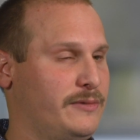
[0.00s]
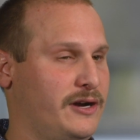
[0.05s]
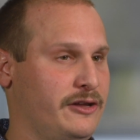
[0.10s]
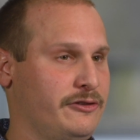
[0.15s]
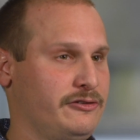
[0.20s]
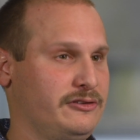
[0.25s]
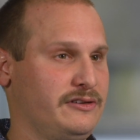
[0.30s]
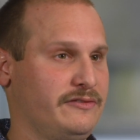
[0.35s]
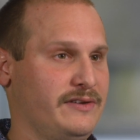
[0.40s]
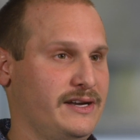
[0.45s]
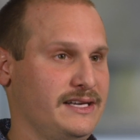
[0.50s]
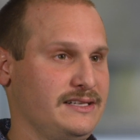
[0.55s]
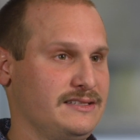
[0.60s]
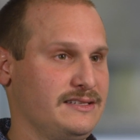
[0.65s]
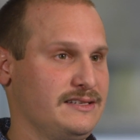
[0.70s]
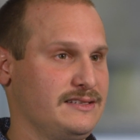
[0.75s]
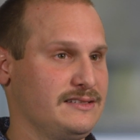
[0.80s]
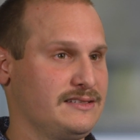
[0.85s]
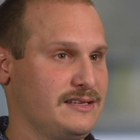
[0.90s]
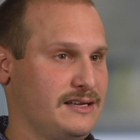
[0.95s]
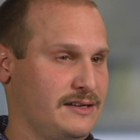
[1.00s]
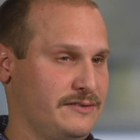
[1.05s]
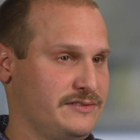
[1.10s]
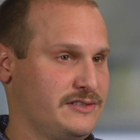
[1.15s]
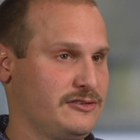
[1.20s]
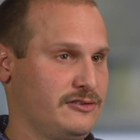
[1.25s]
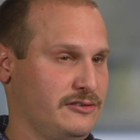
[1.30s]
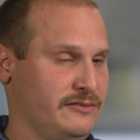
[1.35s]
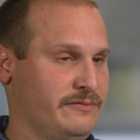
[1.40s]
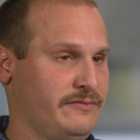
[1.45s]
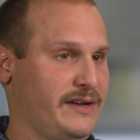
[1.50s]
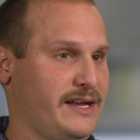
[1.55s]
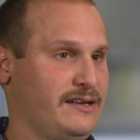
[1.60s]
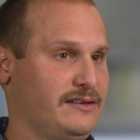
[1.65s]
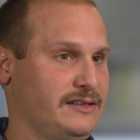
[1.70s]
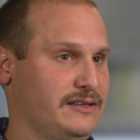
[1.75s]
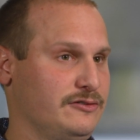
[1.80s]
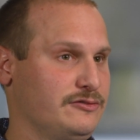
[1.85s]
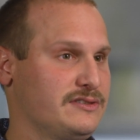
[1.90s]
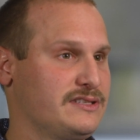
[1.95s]
other devices of certain
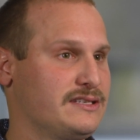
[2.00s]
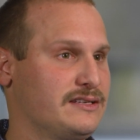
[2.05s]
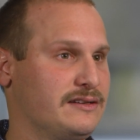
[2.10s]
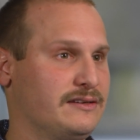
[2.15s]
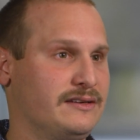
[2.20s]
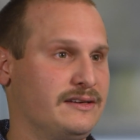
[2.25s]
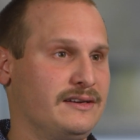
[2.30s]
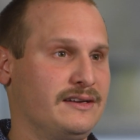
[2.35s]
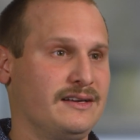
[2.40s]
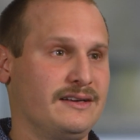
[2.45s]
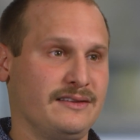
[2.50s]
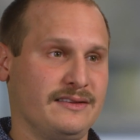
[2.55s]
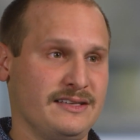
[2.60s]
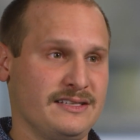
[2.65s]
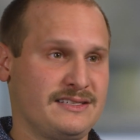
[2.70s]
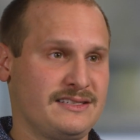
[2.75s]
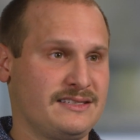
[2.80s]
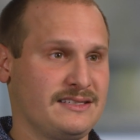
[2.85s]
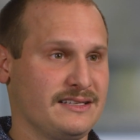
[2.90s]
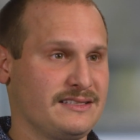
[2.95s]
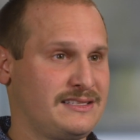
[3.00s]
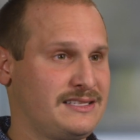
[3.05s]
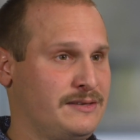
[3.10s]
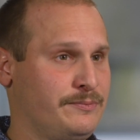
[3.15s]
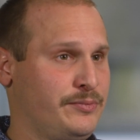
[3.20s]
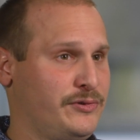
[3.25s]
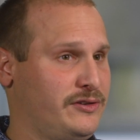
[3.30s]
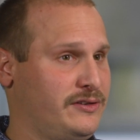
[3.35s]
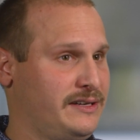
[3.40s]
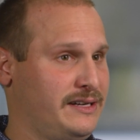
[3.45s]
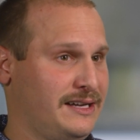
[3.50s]
values. This is a simple and